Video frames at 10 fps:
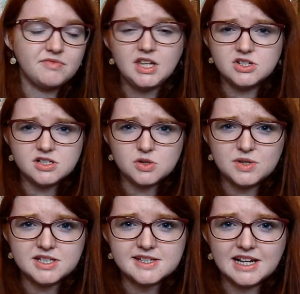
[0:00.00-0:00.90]
Just a quick
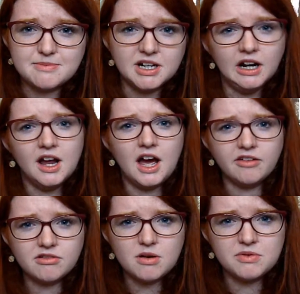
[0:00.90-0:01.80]
disclaimer, I
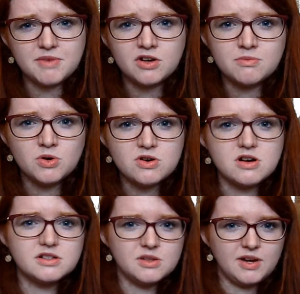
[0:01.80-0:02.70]
grew up with Michael Moorcock,
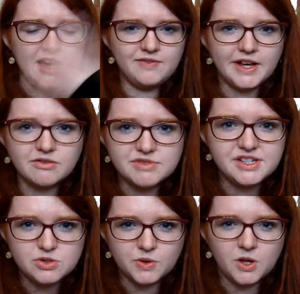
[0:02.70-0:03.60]
so I have like
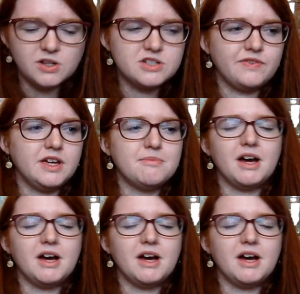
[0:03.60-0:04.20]
residual knowledge of him.